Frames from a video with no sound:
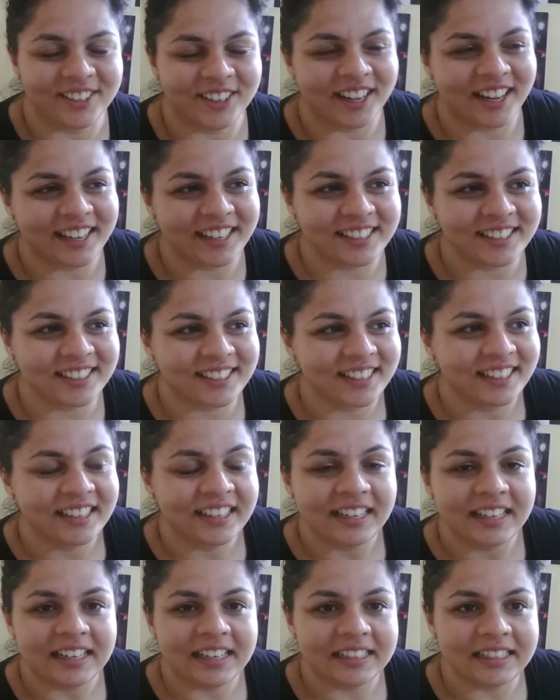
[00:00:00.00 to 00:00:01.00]
So
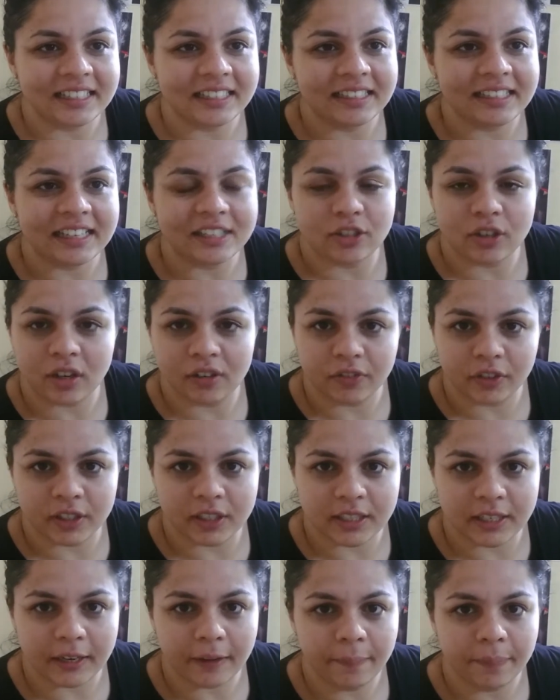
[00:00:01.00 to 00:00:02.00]
guys, I think that's
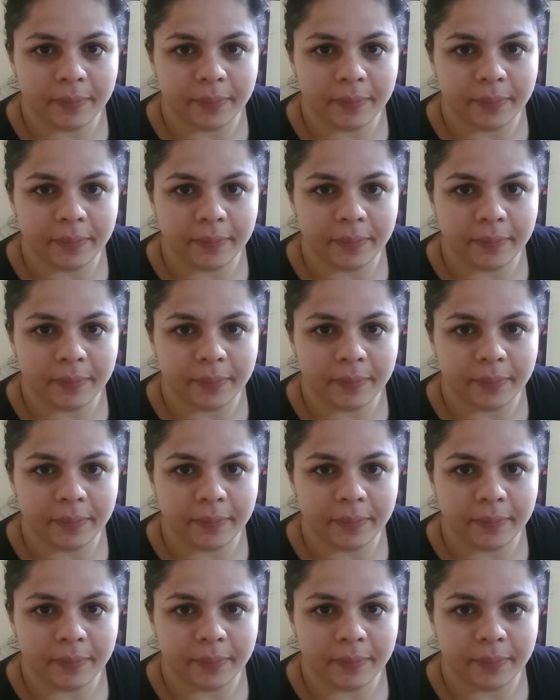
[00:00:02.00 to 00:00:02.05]
all for the